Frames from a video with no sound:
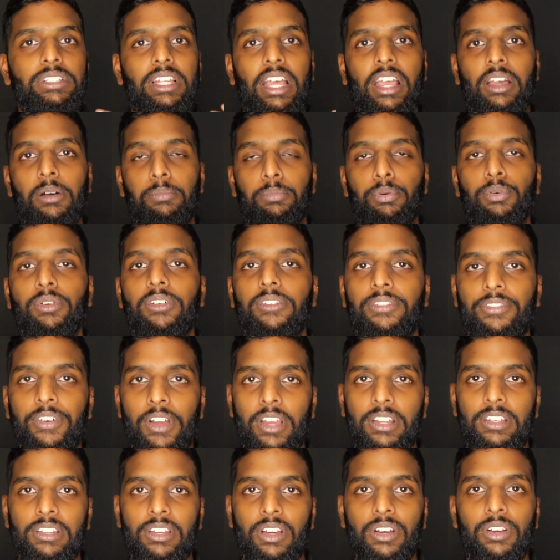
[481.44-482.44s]
like a
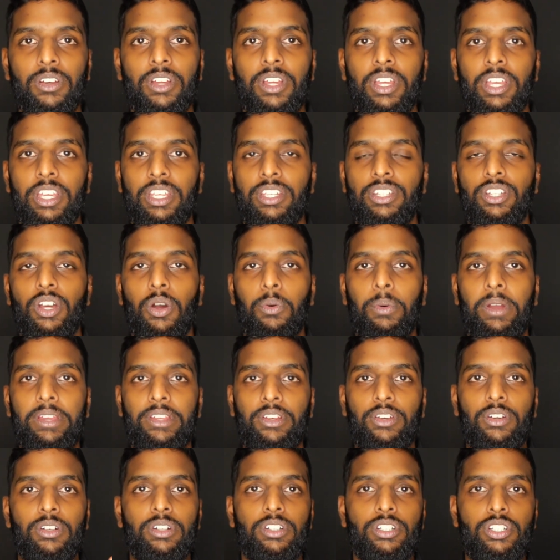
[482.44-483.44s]
portfolio, you know, where
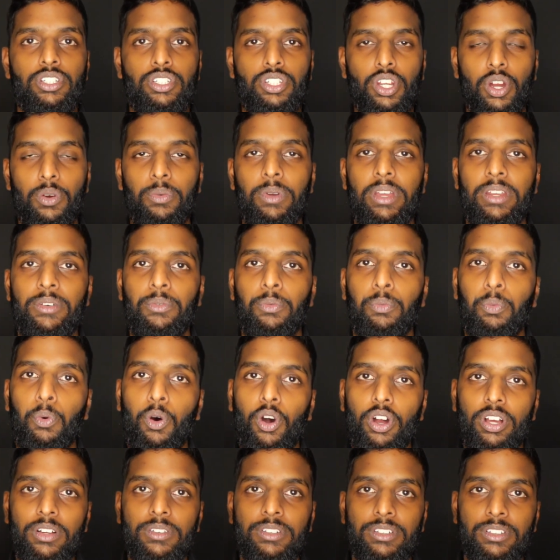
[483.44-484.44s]
you're showing
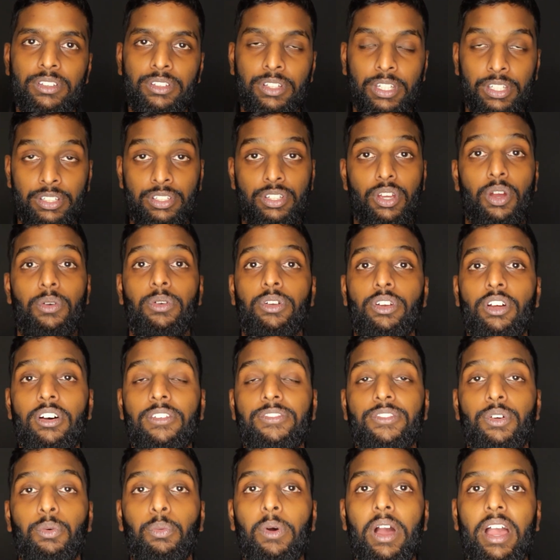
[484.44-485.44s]

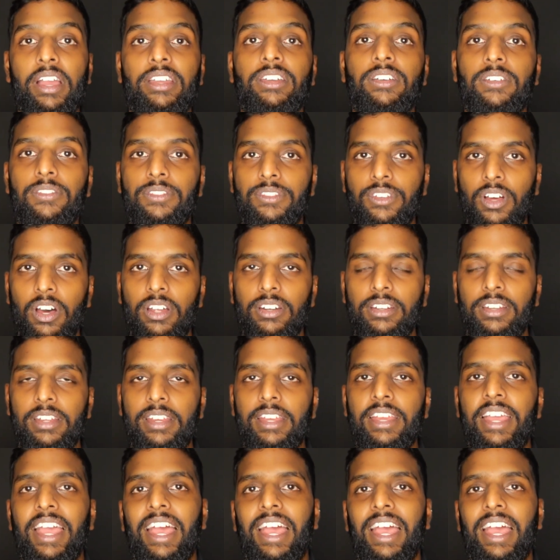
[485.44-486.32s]
off the work you've done.